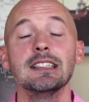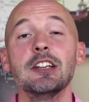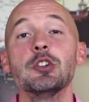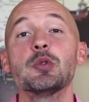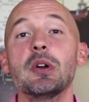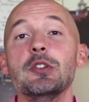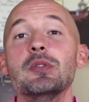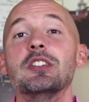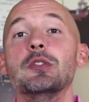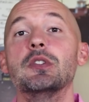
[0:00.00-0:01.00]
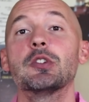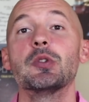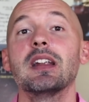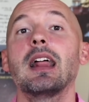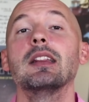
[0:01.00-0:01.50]
here's what you can do to
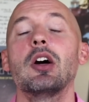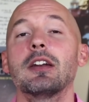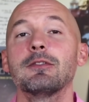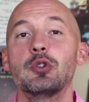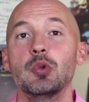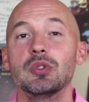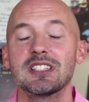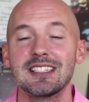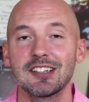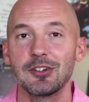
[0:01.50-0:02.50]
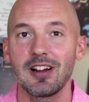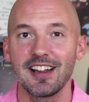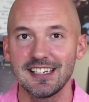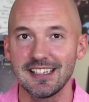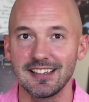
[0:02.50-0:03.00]
create a lot of cool sticker
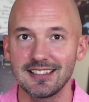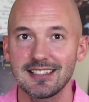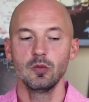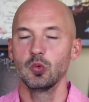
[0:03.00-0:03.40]
ideas.